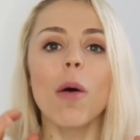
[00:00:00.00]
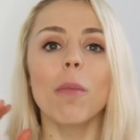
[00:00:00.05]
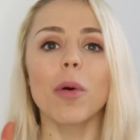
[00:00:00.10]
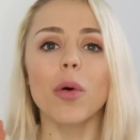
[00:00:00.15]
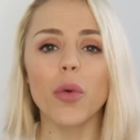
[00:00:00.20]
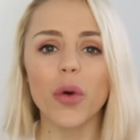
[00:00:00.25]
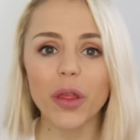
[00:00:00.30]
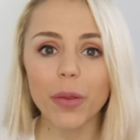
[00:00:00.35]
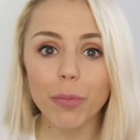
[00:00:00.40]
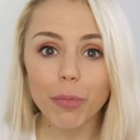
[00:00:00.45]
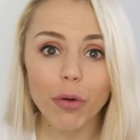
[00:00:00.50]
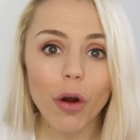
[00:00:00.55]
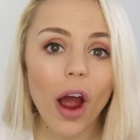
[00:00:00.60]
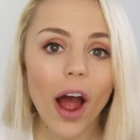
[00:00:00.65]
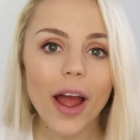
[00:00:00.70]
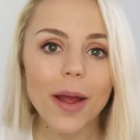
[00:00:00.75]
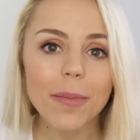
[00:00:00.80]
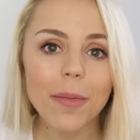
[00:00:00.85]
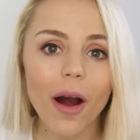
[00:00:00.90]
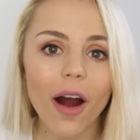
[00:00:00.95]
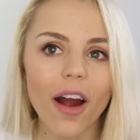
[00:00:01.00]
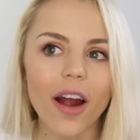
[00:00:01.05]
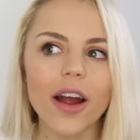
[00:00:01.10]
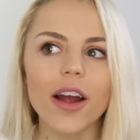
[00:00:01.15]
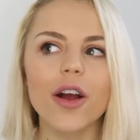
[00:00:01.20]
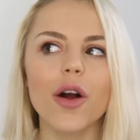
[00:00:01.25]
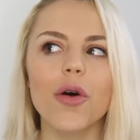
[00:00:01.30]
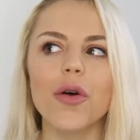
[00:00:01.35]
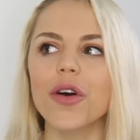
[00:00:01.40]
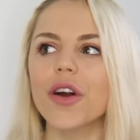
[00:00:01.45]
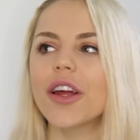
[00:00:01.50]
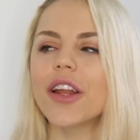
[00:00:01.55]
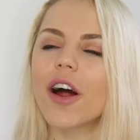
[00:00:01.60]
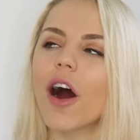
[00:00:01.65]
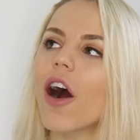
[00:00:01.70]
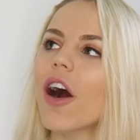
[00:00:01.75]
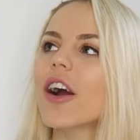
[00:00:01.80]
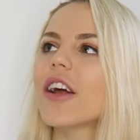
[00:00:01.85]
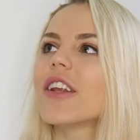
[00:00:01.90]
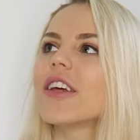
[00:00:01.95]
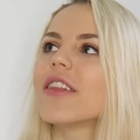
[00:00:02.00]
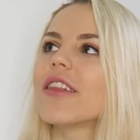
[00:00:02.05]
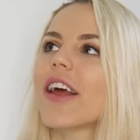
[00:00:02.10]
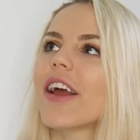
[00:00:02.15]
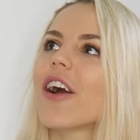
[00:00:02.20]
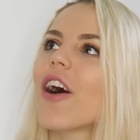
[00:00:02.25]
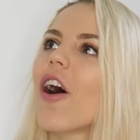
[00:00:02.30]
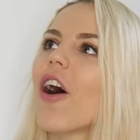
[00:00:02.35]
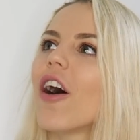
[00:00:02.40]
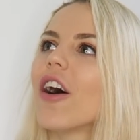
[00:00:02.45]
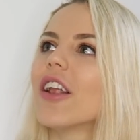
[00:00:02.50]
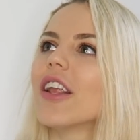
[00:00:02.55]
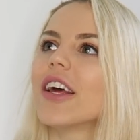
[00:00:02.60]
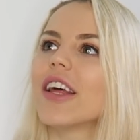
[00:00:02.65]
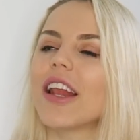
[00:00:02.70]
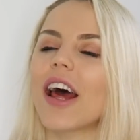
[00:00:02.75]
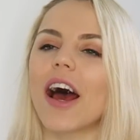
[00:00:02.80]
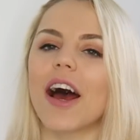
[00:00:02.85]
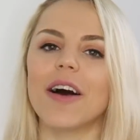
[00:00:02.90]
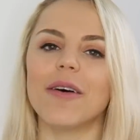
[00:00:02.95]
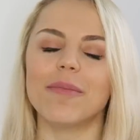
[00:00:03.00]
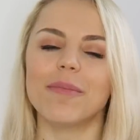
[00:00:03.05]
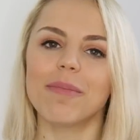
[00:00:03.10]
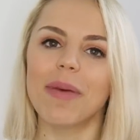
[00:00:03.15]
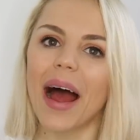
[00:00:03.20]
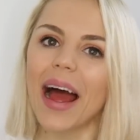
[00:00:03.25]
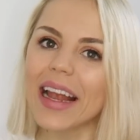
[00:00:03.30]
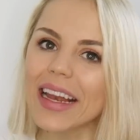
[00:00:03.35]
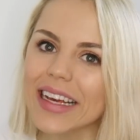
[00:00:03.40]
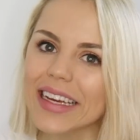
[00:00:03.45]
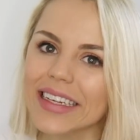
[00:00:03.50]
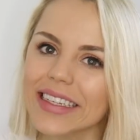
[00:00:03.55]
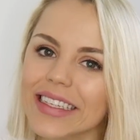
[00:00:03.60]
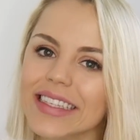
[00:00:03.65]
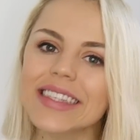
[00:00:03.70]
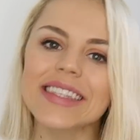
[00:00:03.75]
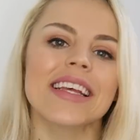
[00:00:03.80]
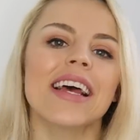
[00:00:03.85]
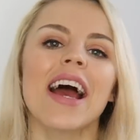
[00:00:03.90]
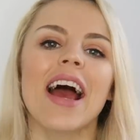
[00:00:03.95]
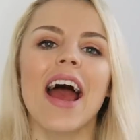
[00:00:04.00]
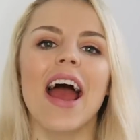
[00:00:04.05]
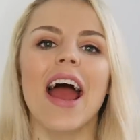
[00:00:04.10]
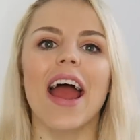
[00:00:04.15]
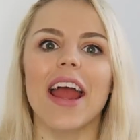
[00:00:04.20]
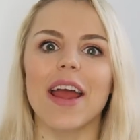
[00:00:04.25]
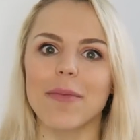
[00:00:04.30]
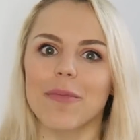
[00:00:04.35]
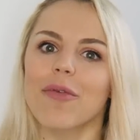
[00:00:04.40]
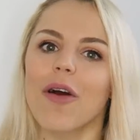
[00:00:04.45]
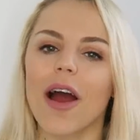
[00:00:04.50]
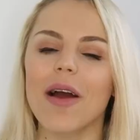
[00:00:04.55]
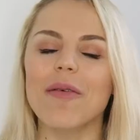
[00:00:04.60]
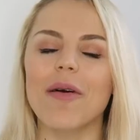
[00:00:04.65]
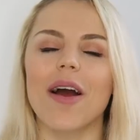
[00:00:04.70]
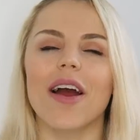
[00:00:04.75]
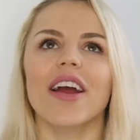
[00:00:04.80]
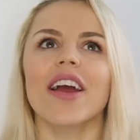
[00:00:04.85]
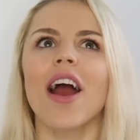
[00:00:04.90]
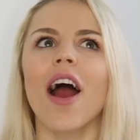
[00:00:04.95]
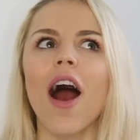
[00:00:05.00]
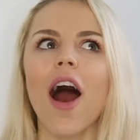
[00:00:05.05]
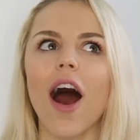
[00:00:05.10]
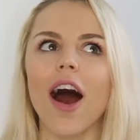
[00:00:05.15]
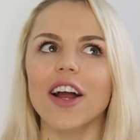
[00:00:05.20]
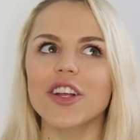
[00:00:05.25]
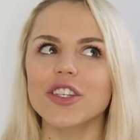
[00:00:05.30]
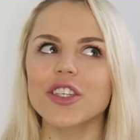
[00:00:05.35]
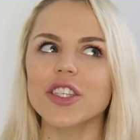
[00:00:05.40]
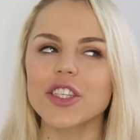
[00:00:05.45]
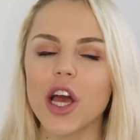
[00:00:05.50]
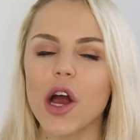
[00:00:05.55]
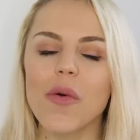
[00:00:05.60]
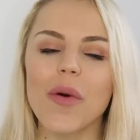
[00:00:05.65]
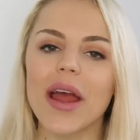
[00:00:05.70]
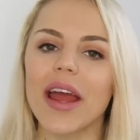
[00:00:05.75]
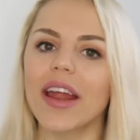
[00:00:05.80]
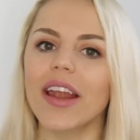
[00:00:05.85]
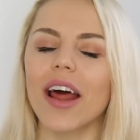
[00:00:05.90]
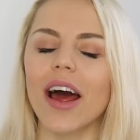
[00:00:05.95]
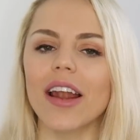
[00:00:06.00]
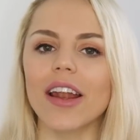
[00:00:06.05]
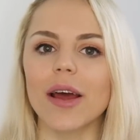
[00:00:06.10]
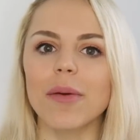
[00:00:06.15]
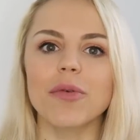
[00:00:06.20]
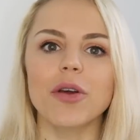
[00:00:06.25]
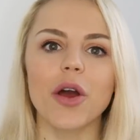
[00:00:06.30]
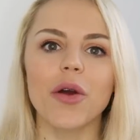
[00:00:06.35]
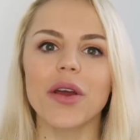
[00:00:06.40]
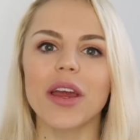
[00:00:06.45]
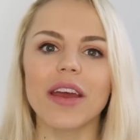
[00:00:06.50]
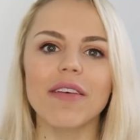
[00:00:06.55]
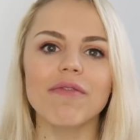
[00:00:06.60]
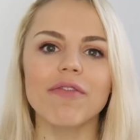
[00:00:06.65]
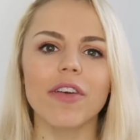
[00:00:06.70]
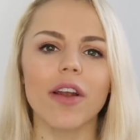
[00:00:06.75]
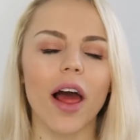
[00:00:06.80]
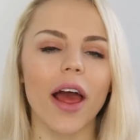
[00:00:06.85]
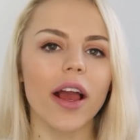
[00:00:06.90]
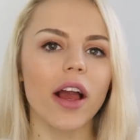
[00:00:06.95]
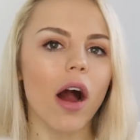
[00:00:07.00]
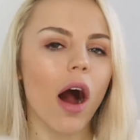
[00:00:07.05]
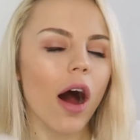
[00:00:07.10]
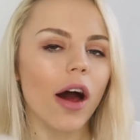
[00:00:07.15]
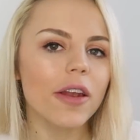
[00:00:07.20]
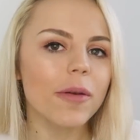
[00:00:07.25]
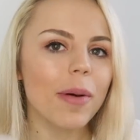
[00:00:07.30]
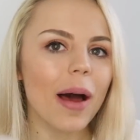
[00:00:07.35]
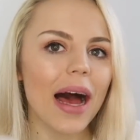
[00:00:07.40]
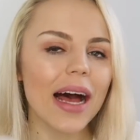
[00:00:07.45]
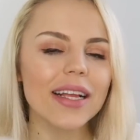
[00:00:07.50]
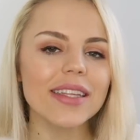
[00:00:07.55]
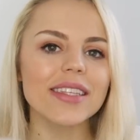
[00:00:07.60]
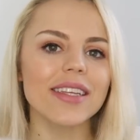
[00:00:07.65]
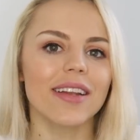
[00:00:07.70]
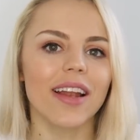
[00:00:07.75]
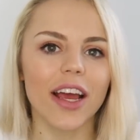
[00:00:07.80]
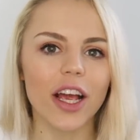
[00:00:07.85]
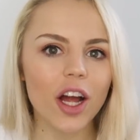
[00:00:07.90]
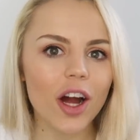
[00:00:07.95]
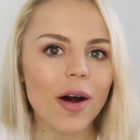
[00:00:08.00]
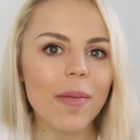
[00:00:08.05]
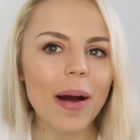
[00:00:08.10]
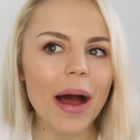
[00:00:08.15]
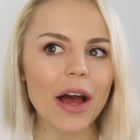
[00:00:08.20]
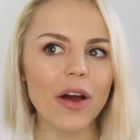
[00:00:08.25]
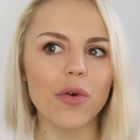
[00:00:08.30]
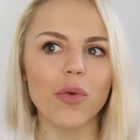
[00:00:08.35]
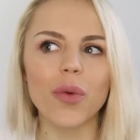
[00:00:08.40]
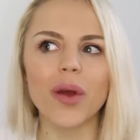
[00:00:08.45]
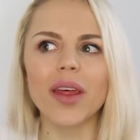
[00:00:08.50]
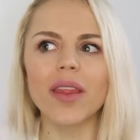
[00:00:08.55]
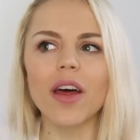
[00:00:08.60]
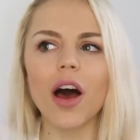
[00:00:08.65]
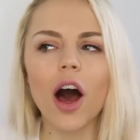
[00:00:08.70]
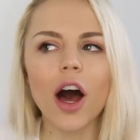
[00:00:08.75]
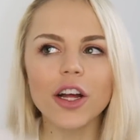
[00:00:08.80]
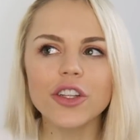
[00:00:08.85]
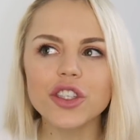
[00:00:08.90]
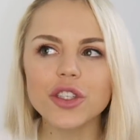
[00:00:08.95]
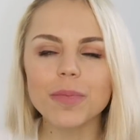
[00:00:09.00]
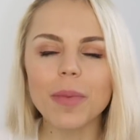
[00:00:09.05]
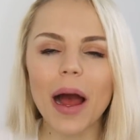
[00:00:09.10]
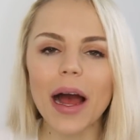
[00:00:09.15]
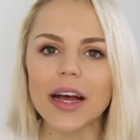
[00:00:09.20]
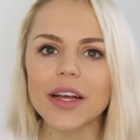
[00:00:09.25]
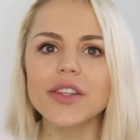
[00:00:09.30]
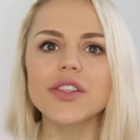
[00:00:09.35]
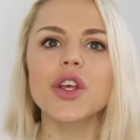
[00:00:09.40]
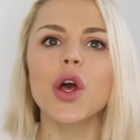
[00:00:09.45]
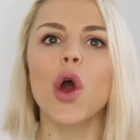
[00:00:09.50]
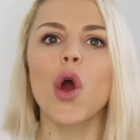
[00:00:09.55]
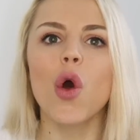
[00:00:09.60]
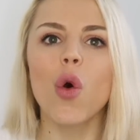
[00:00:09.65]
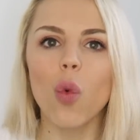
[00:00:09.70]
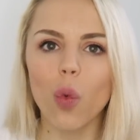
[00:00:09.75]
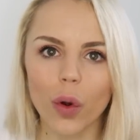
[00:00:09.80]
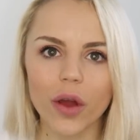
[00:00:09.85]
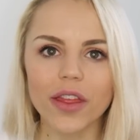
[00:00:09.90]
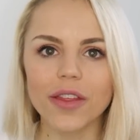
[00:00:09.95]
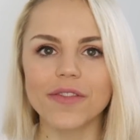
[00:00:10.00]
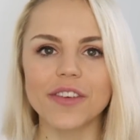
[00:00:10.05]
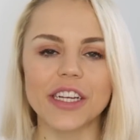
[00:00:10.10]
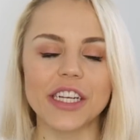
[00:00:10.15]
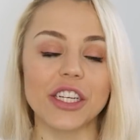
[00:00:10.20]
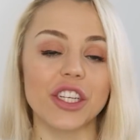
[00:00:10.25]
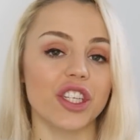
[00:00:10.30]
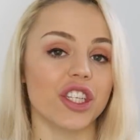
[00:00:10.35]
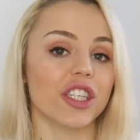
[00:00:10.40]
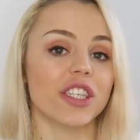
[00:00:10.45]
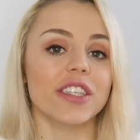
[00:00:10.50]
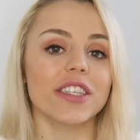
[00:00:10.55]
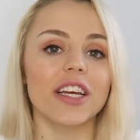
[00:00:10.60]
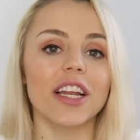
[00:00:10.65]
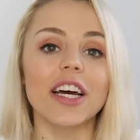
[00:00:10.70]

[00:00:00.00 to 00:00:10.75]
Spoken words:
But with Primark, or in Ireland they call it pennies, in Primark I just go in and I'm going in for like cotton pads, and I come out with £100 worth of t-shirts.